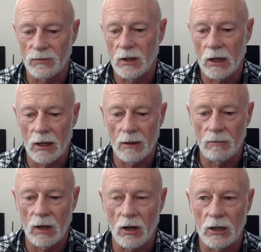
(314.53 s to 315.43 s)

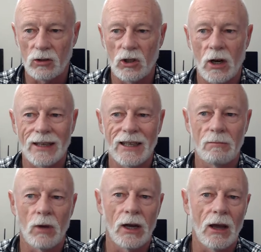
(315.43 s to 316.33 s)
I've got to try and get
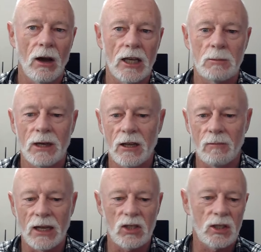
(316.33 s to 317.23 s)
my ISP to give
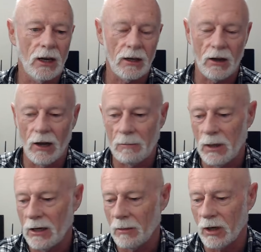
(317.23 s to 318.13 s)
me a static IP
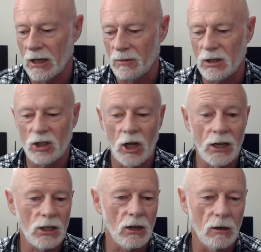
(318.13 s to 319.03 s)
number. It keeps
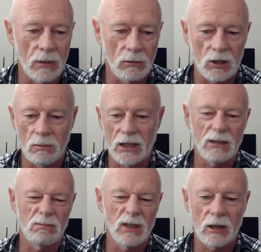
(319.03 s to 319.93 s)
changing it on me, which makes it
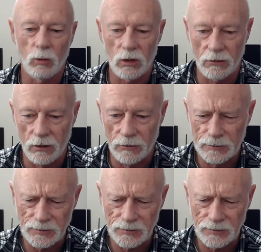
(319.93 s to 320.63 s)
a little more difficult.